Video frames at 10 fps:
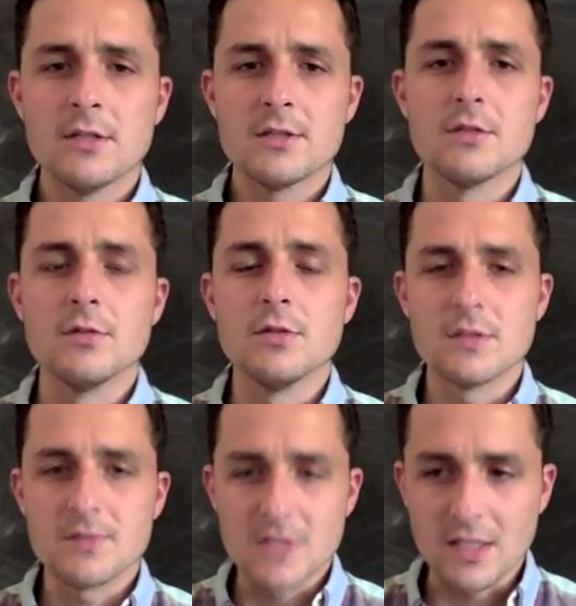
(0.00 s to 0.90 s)
Student
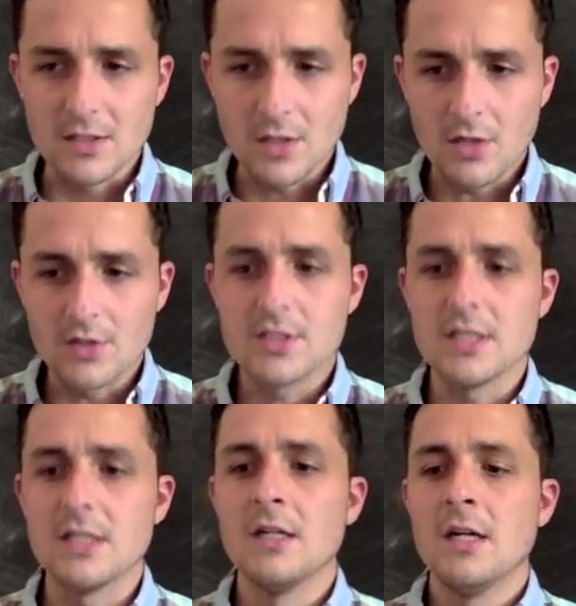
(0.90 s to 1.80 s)
use of
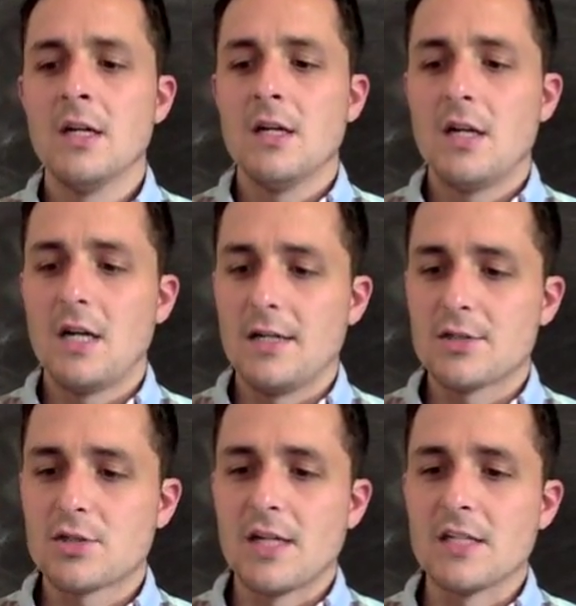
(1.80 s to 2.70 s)
technology,
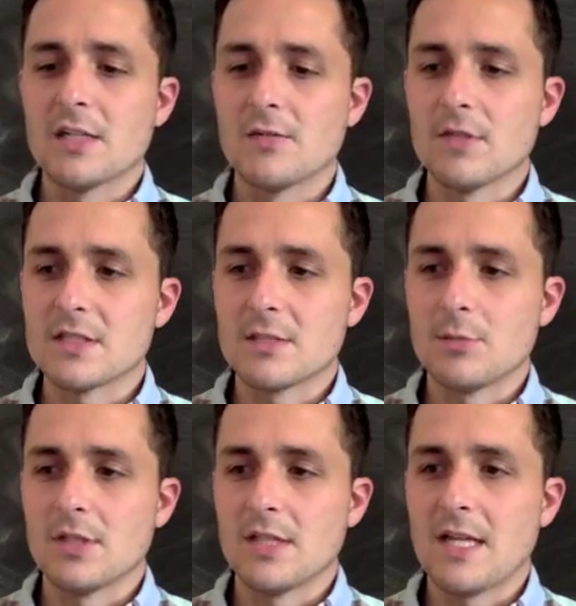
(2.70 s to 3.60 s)
trying to convince
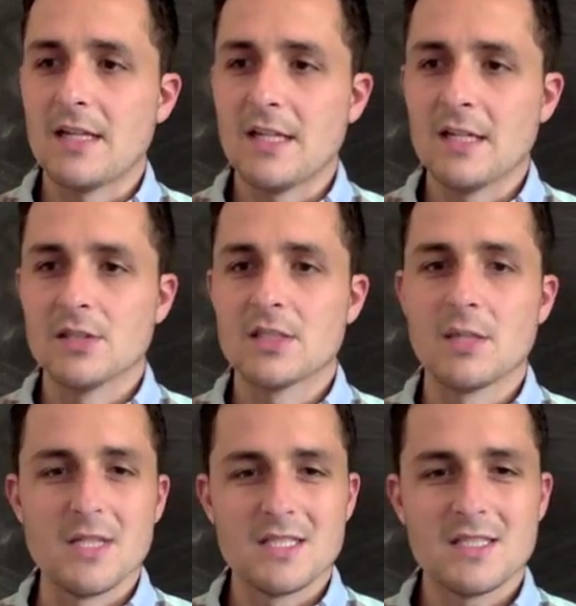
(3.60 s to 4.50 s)
someone that English
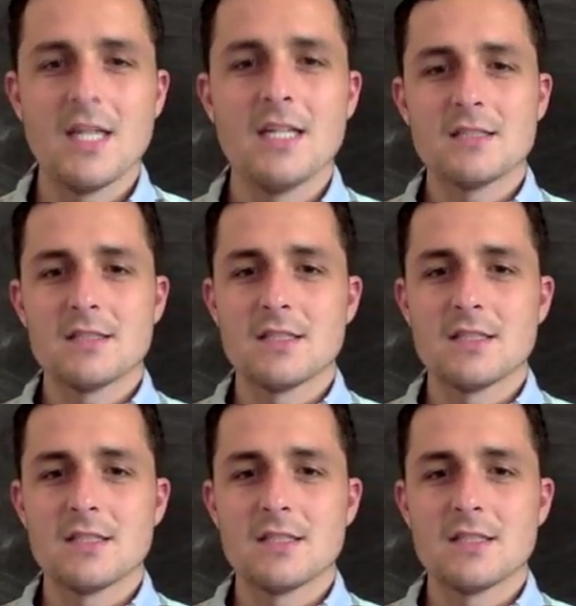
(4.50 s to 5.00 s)
can be a science,